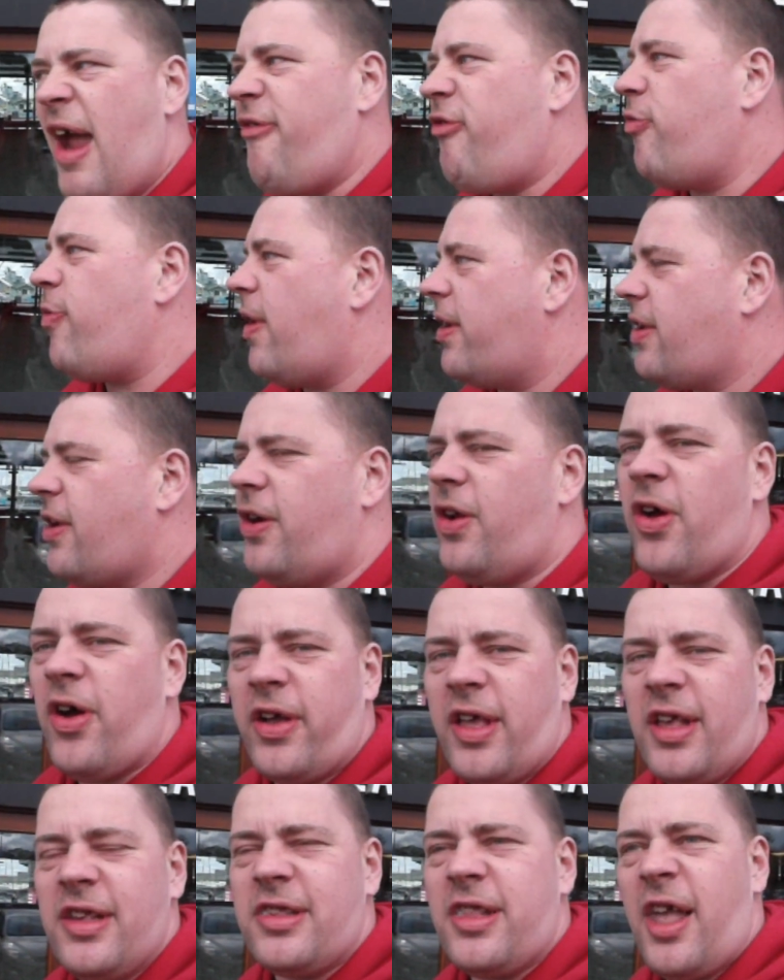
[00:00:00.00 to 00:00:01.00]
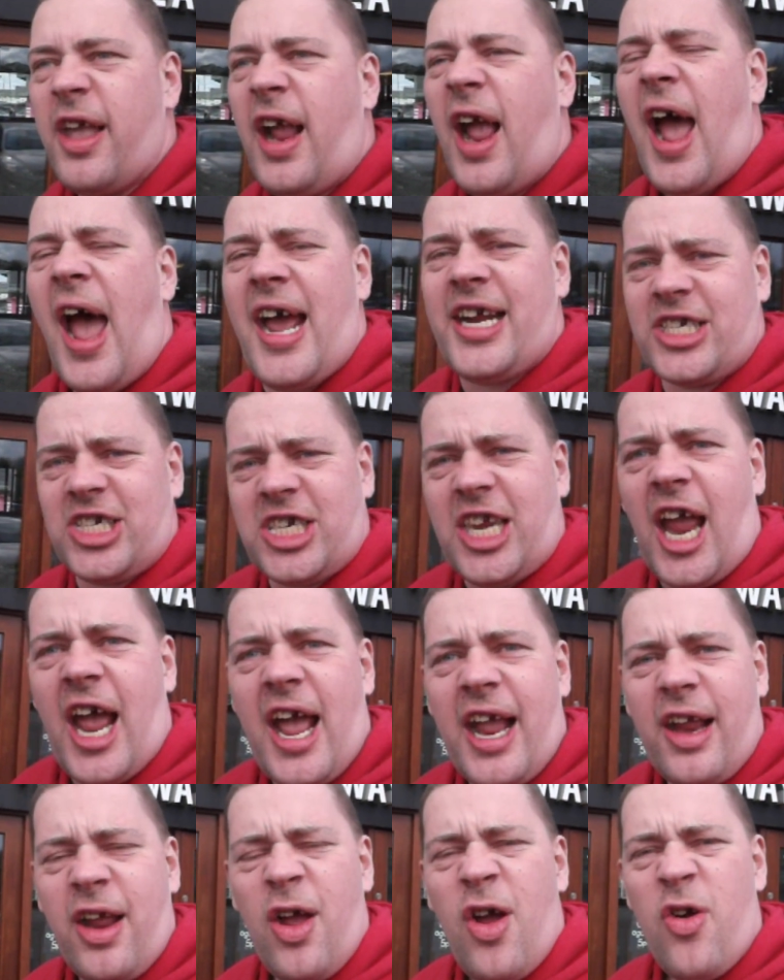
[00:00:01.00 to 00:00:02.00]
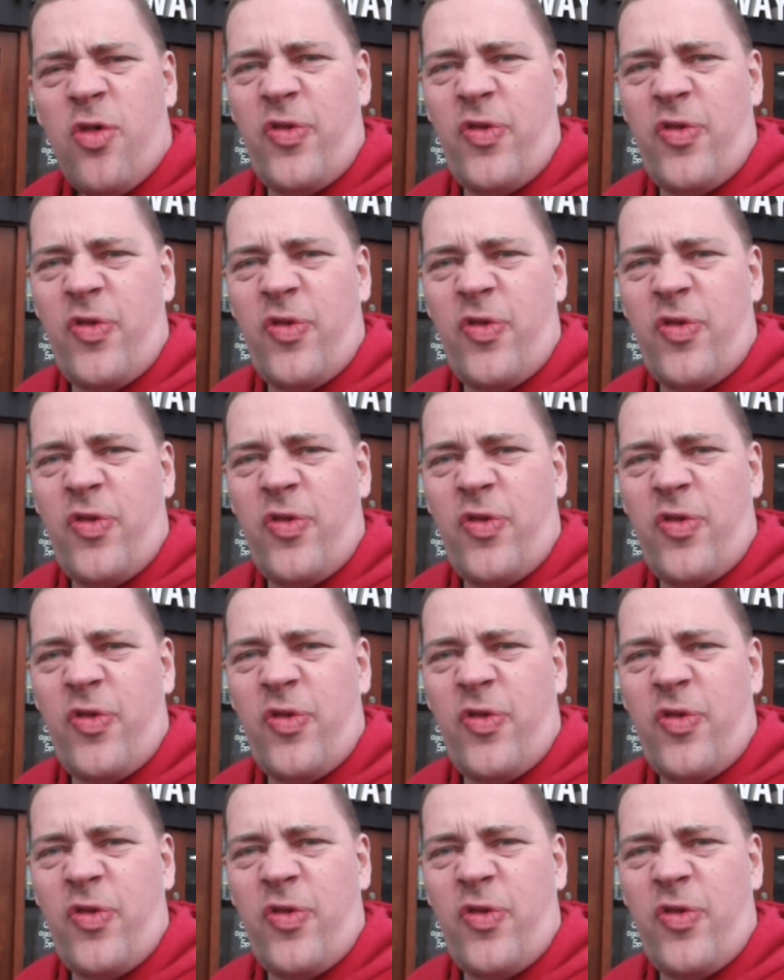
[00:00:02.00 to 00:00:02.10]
Everywhere you look, it's like, hashtag